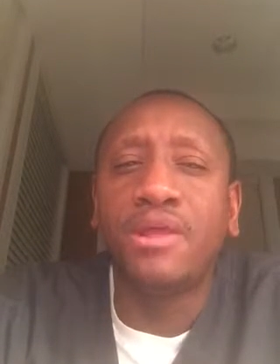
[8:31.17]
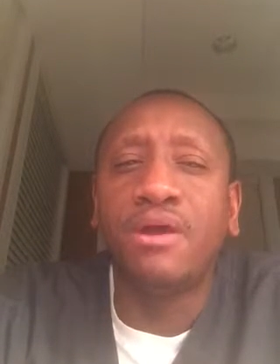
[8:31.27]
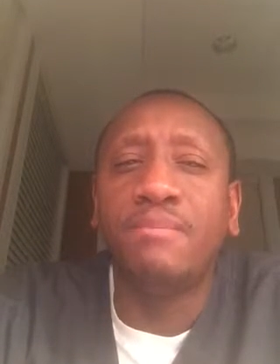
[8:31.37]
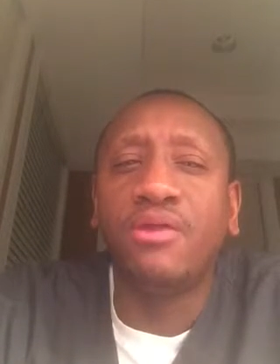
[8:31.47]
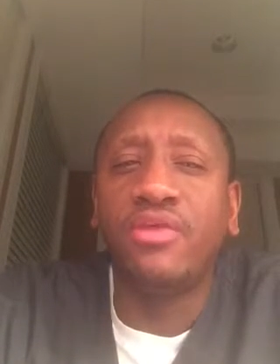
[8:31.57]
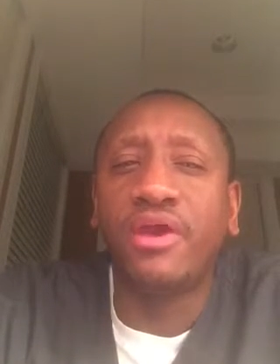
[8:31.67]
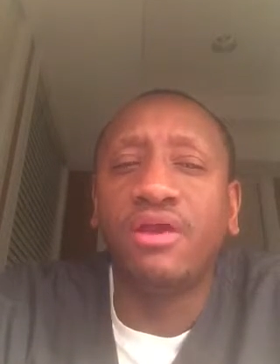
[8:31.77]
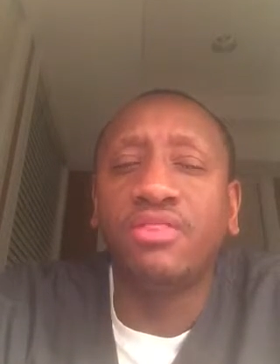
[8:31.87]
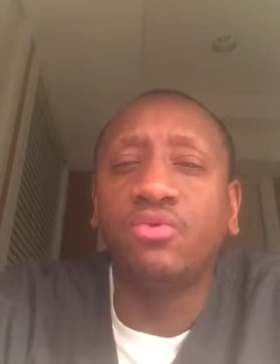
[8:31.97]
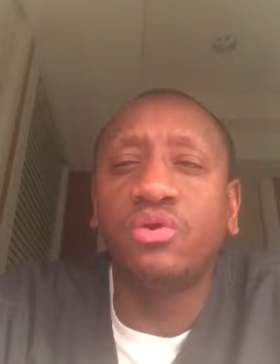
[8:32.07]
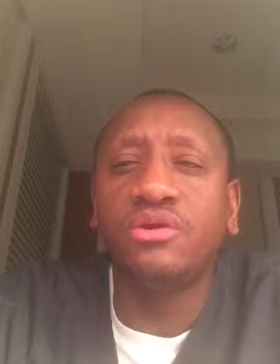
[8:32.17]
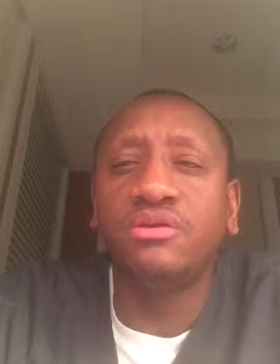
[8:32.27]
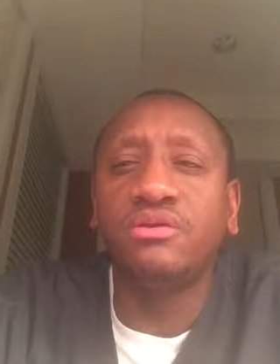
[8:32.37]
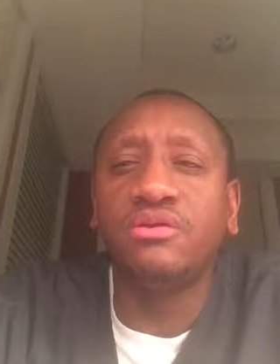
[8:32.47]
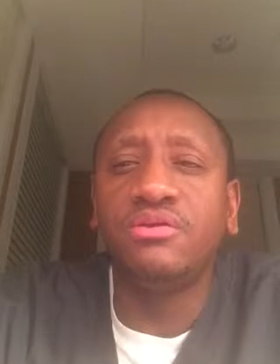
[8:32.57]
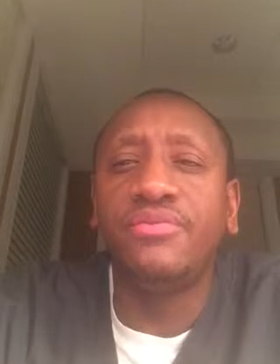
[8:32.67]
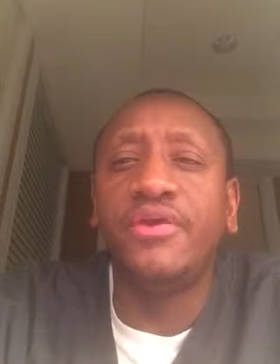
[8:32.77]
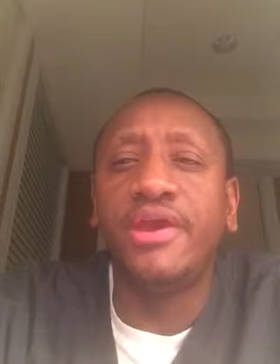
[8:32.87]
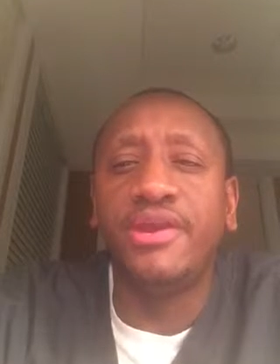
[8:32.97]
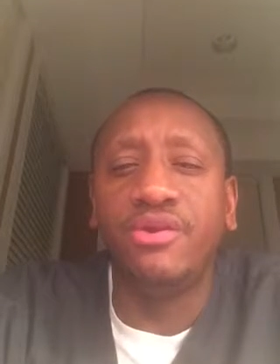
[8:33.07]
about the earthquake. They